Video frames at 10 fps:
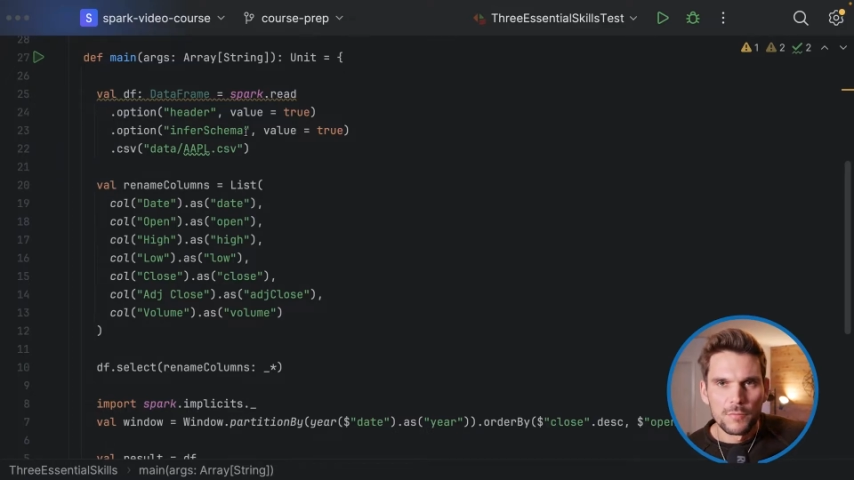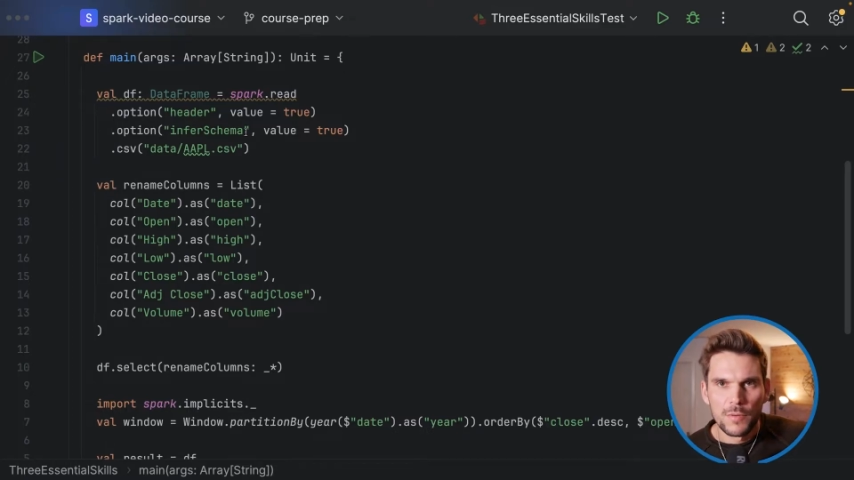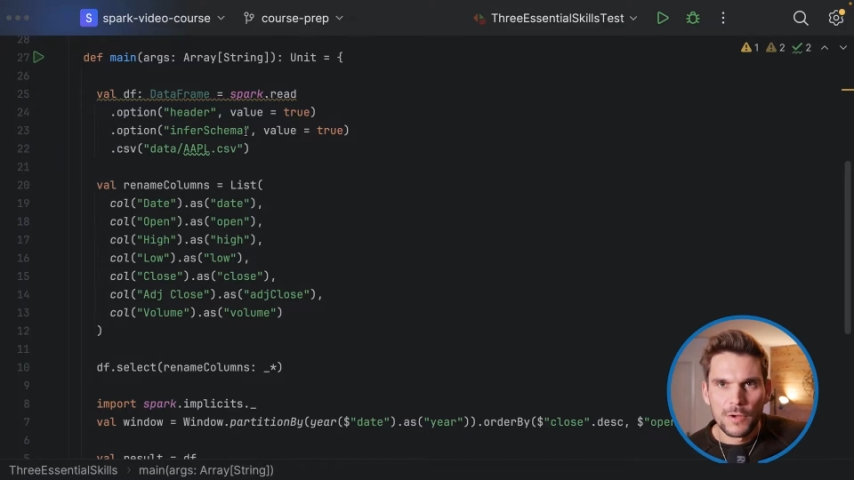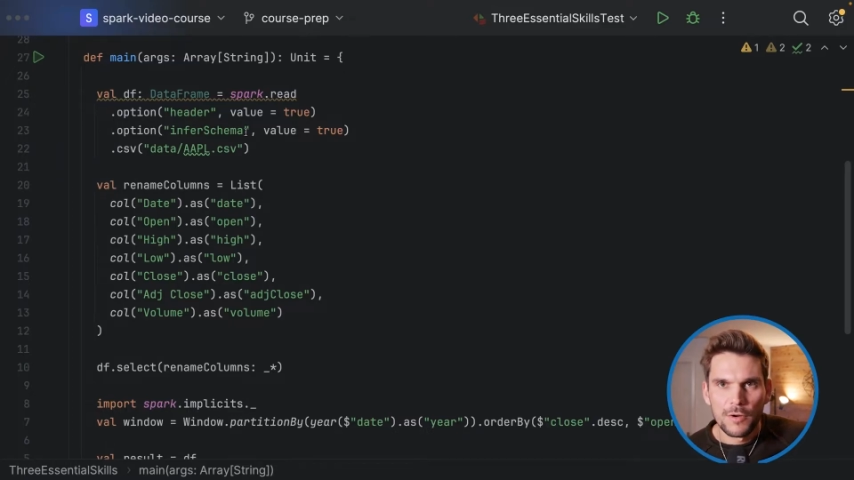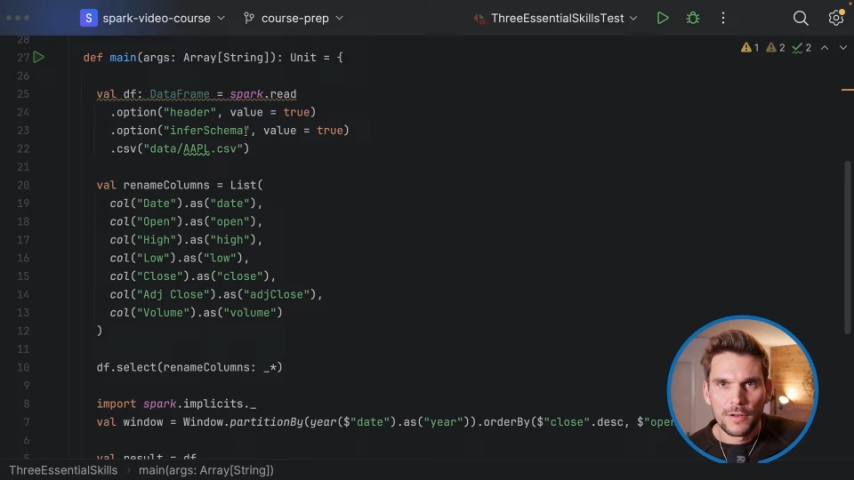what
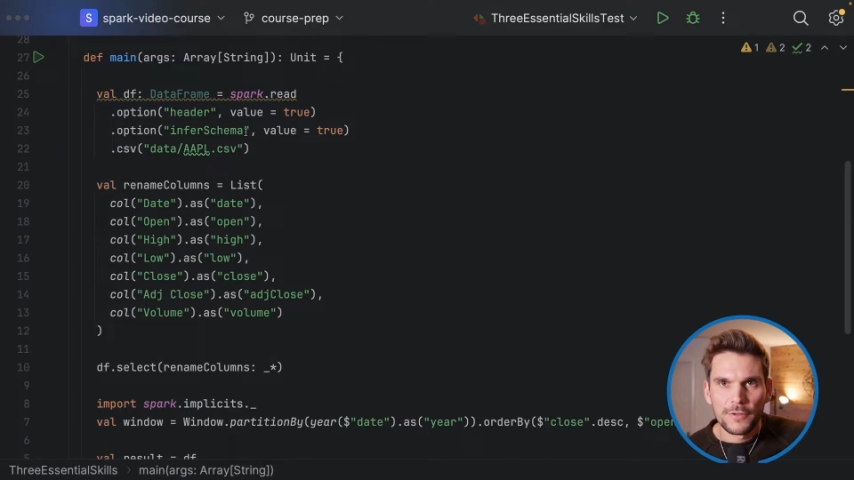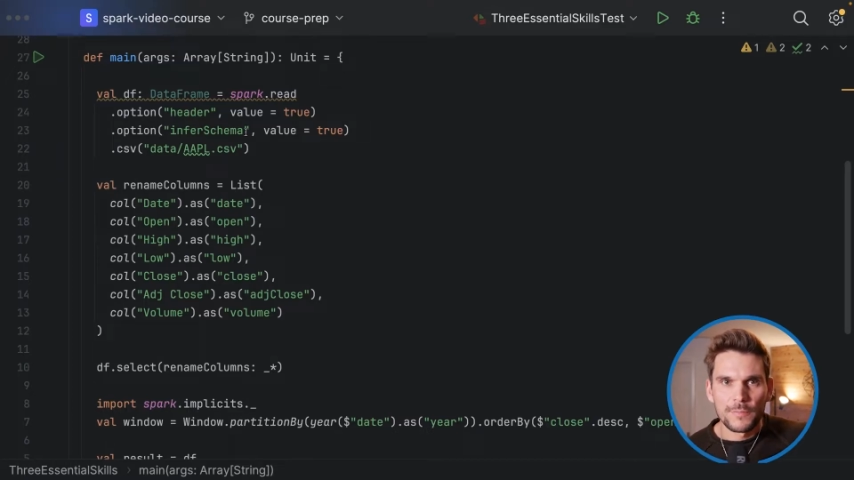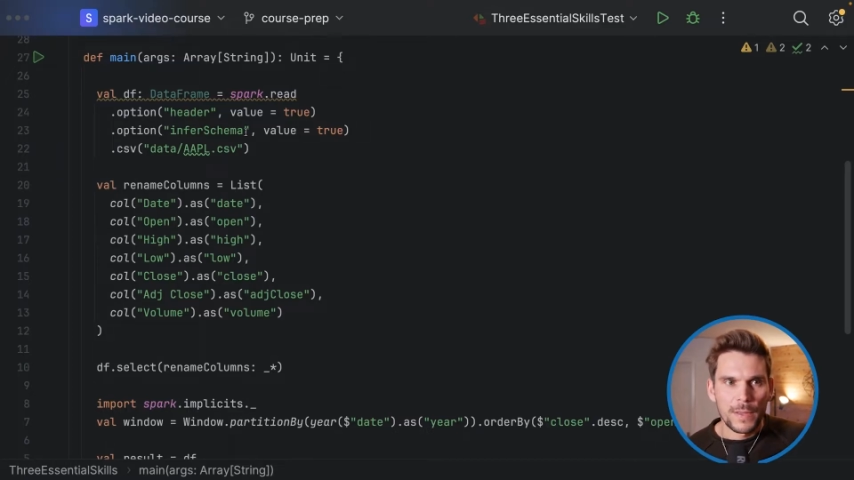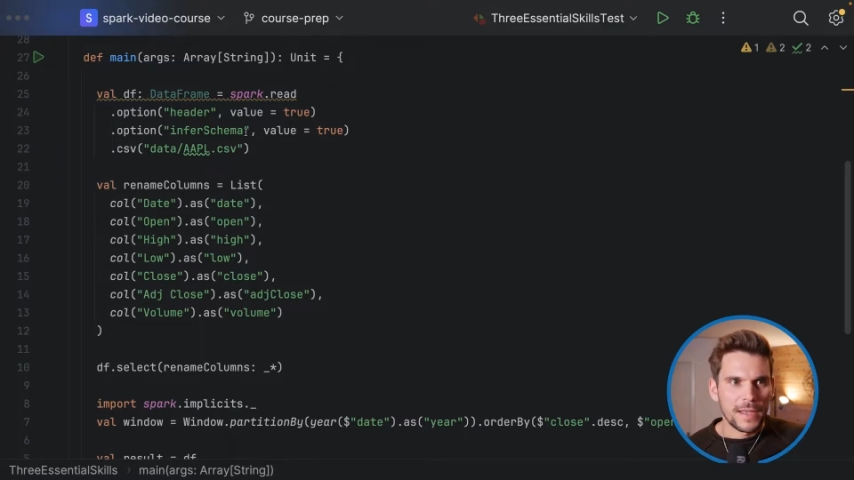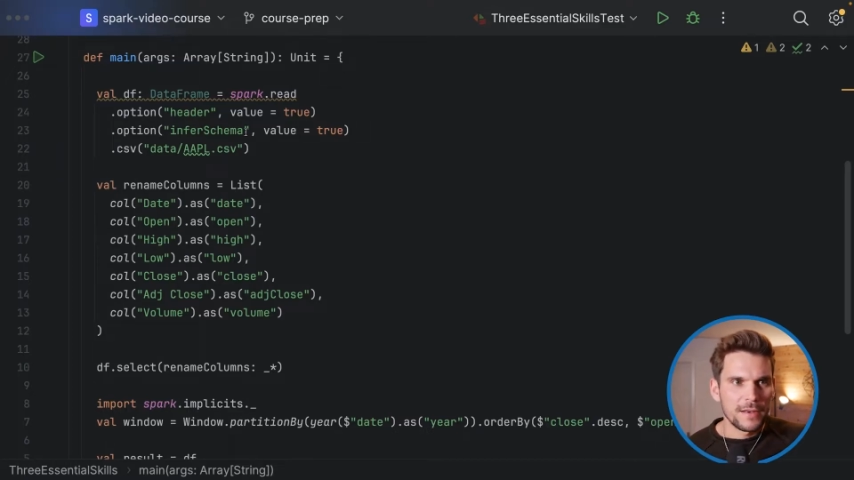we call
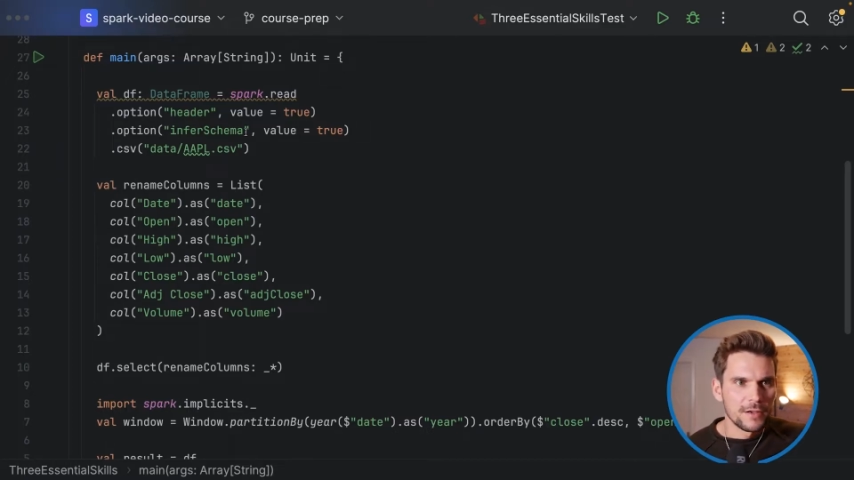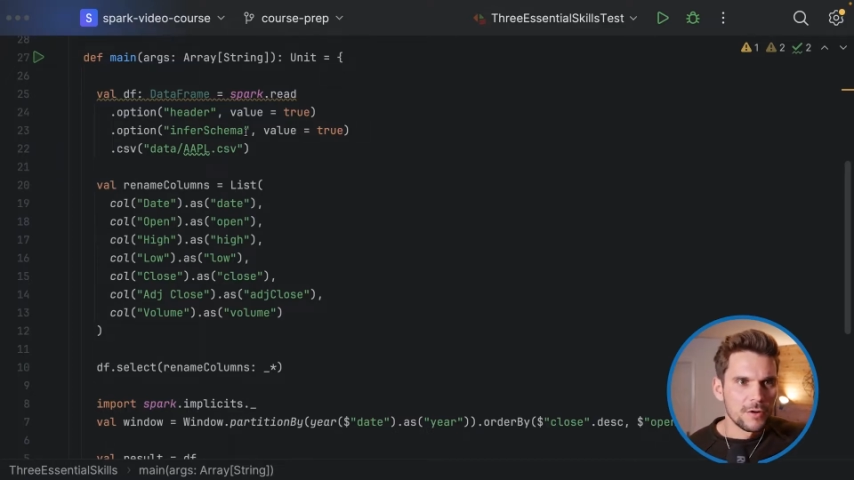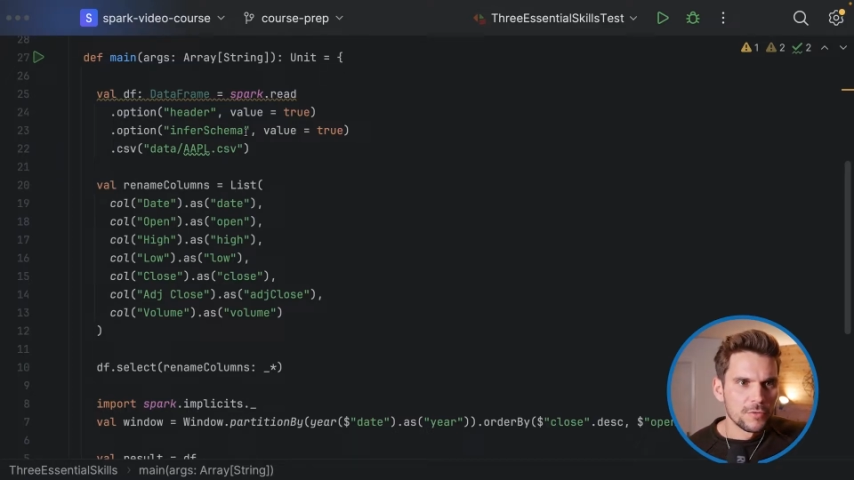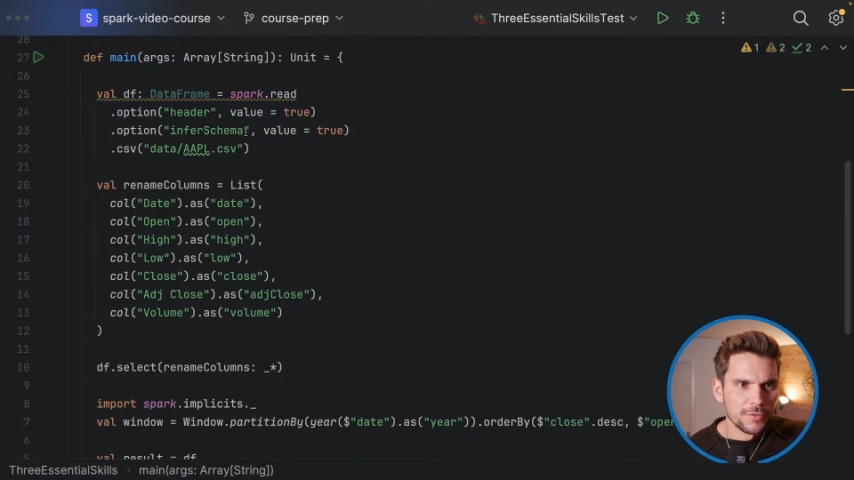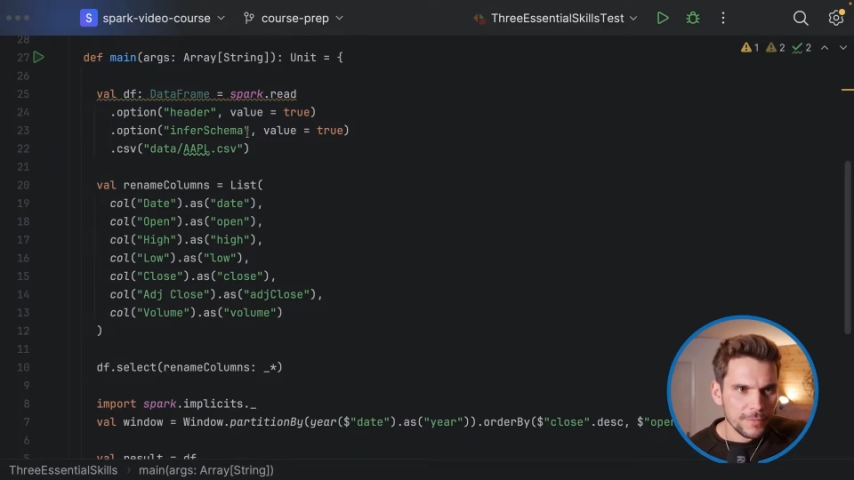spaghetti
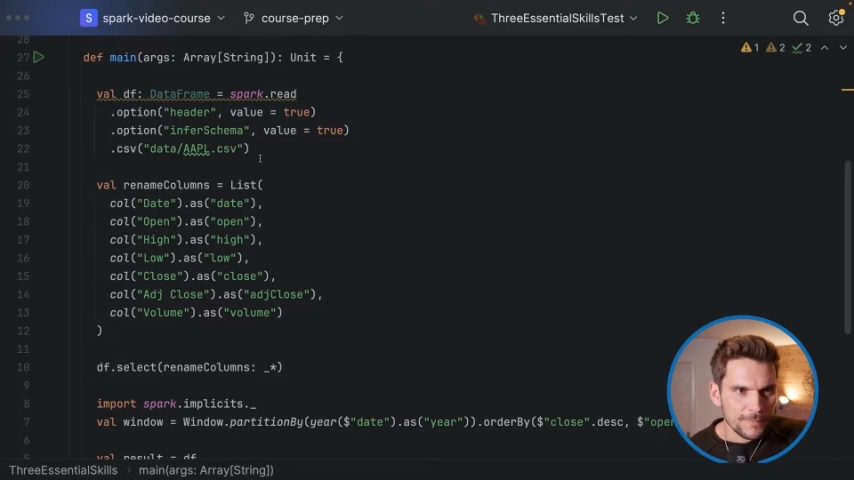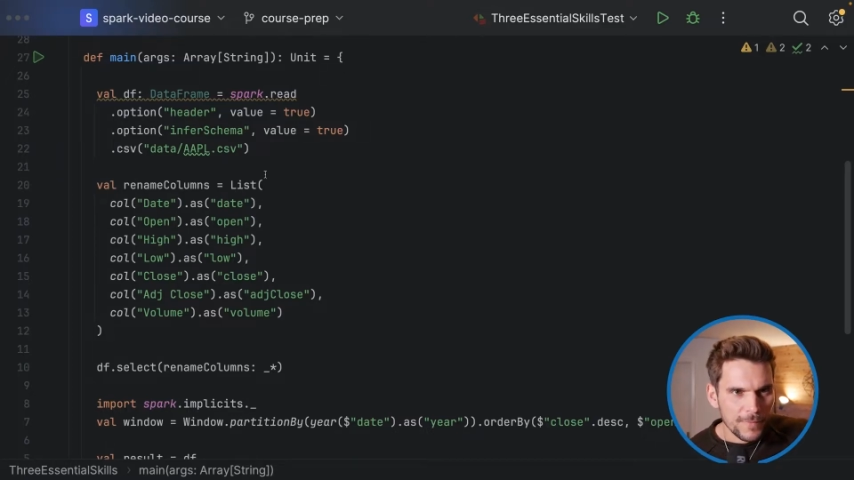code.